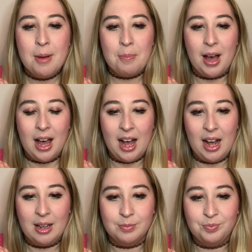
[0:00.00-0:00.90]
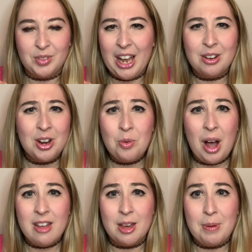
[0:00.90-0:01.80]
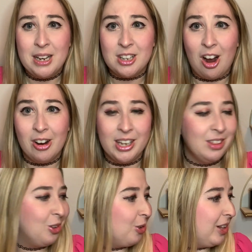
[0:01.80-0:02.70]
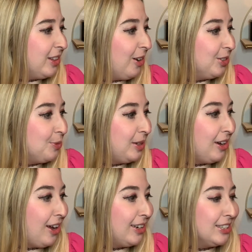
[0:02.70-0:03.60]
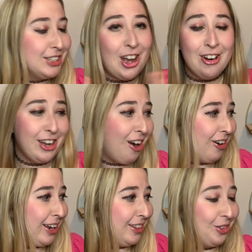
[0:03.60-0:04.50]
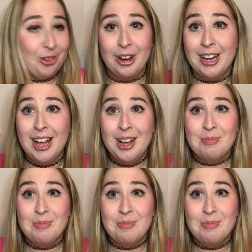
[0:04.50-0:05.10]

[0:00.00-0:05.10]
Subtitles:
But I don't know why they picked Ari and Lauren, though, to be honest. Sorry, Ari and Lauren.